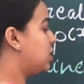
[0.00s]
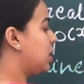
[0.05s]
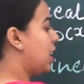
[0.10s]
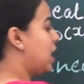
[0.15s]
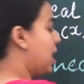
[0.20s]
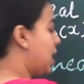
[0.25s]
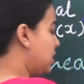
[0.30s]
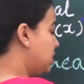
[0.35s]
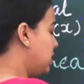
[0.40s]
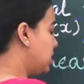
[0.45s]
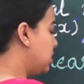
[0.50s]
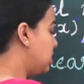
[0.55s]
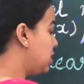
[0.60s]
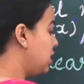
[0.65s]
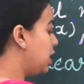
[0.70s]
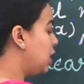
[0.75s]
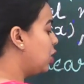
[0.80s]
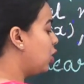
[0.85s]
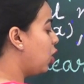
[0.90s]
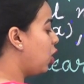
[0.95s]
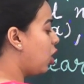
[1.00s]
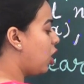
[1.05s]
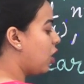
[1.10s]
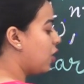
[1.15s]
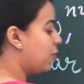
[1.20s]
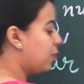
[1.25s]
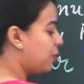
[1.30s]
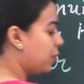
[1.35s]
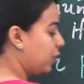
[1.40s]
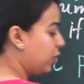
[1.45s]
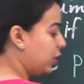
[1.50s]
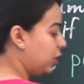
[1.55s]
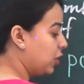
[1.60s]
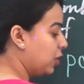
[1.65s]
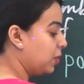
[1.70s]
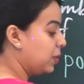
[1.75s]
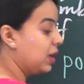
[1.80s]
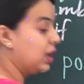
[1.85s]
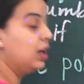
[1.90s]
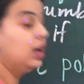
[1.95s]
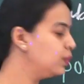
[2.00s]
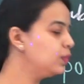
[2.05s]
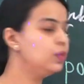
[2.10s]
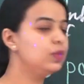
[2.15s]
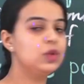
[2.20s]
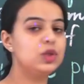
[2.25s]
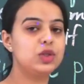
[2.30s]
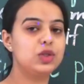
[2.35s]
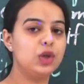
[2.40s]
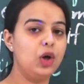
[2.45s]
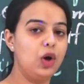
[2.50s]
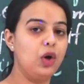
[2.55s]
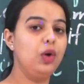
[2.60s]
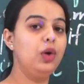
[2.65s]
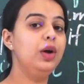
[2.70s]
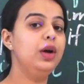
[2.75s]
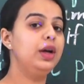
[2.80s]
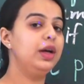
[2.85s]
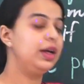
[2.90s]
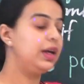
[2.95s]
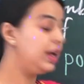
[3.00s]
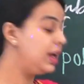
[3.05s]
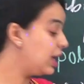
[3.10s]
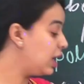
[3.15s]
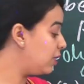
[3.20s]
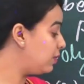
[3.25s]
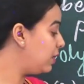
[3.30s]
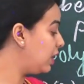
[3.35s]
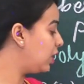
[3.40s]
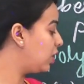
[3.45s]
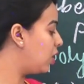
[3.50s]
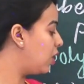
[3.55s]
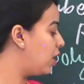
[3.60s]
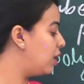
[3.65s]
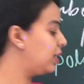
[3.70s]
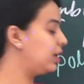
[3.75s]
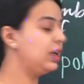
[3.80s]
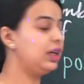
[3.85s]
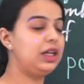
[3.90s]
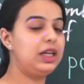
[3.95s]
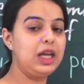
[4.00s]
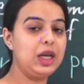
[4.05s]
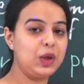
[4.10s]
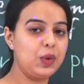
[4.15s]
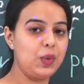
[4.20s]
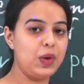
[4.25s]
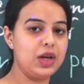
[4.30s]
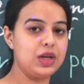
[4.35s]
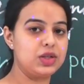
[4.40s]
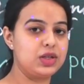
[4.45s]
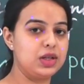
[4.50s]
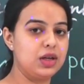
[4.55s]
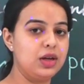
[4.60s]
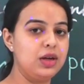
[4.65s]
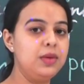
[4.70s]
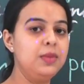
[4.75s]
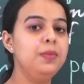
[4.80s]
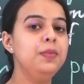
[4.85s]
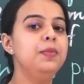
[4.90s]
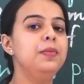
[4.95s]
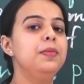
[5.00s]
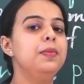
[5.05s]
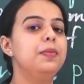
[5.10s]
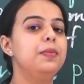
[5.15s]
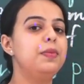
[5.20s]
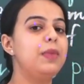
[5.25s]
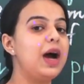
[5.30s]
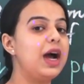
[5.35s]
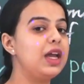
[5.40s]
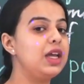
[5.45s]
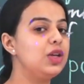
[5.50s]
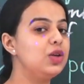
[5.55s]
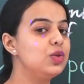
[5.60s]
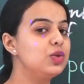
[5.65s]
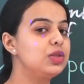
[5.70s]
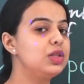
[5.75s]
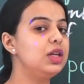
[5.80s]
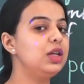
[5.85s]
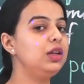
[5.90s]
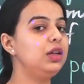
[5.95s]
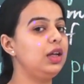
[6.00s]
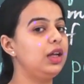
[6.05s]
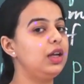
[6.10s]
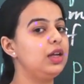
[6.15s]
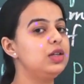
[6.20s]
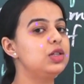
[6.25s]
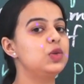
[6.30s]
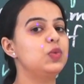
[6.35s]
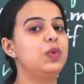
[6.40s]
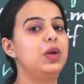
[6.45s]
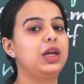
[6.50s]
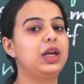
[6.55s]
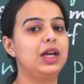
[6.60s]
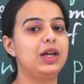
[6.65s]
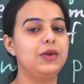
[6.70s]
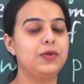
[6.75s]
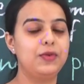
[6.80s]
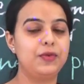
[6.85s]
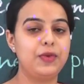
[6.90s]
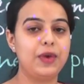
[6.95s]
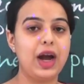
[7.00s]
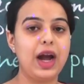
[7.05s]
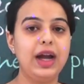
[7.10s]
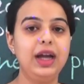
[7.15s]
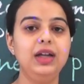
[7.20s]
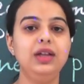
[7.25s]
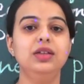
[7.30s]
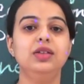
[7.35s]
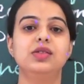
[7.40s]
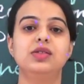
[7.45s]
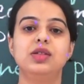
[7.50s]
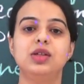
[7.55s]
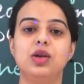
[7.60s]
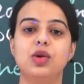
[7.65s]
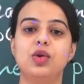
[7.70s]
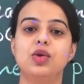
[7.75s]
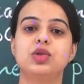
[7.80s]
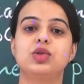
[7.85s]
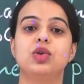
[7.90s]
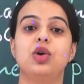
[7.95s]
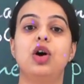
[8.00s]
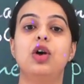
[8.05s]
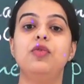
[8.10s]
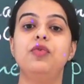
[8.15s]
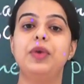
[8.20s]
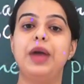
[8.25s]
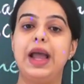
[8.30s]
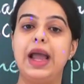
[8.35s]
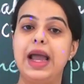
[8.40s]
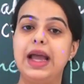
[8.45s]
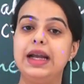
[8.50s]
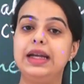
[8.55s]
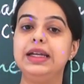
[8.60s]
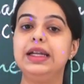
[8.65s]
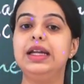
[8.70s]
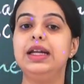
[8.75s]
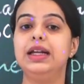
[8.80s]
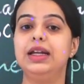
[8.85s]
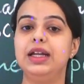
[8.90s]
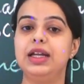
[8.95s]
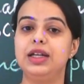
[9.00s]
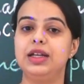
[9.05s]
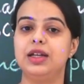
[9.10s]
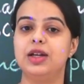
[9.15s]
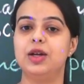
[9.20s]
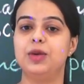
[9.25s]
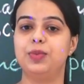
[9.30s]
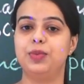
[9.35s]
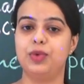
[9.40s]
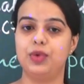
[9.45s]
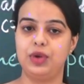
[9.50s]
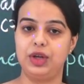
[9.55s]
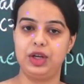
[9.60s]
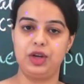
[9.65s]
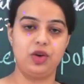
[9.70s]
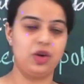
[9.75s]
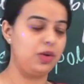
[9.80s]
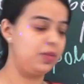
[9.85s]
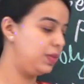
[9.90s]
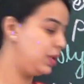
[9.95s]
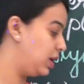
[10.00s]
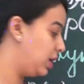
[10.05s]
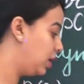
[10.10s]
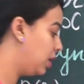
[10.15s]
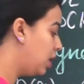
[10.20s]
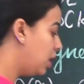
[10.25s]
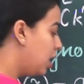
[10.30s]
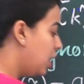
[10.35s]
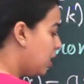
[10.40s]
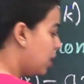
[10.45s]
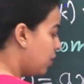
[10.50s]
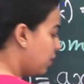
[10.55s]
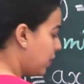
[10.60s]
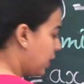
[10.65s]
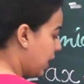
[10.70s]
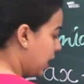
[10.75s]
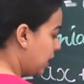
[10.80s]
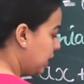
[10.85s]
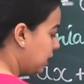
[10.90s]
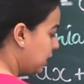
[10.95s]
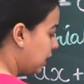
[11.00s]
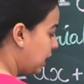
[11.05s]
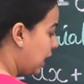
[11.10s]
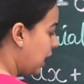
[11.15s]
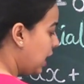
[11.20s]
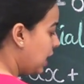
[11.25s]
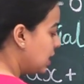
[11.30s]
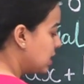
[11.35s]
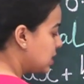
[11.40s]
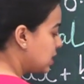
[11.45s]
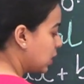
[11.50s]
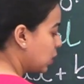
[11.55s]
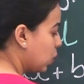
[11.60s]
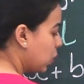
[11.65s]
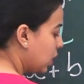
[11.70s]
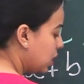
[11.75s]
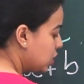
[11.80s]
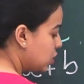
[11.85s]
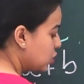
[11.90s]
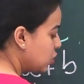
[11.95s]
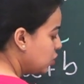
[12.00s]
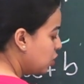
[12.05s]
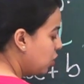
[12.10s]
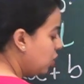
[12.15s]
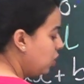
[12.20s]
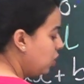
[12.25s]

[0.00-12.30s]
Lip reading: as 0 of polynomial. So here we got equation. By using it, we can find zeros of any linear polynomial where k is equal to